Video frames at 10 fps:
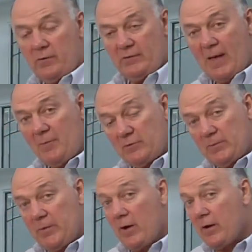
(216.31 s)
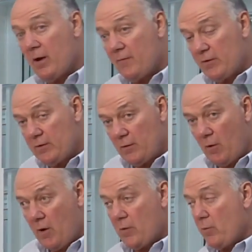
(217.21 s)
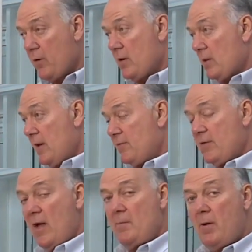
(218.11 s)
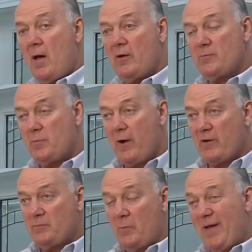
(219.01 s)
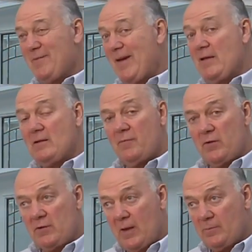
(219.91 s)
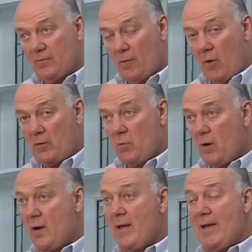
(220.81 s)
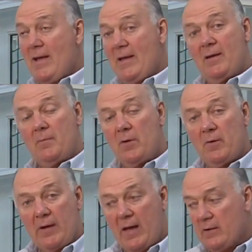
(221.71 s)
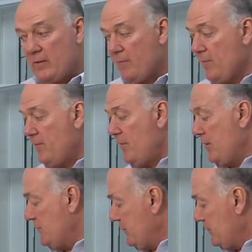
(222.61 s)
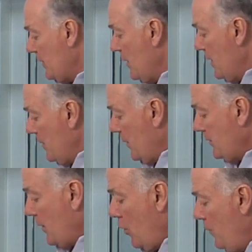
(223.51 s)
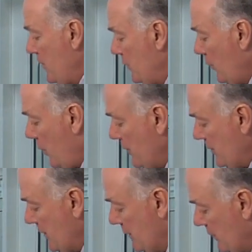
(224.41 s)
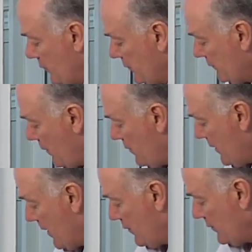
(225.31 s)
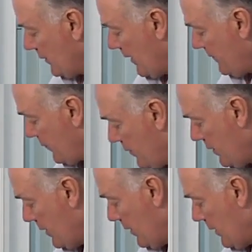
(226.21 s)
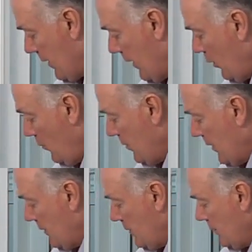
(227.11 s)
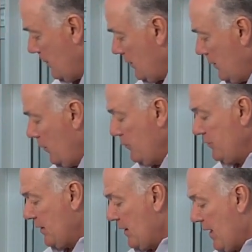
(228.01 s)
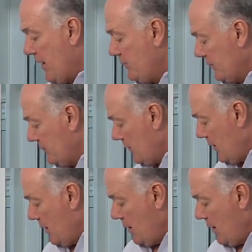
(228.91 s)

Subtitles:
This happens to be our Covington hardware in a lifetime polished brass, but we have 8 different types of hardware in a myriad of different finishes. But to open the door, all you need to do is turn down on the lever and open it, close it, it latches.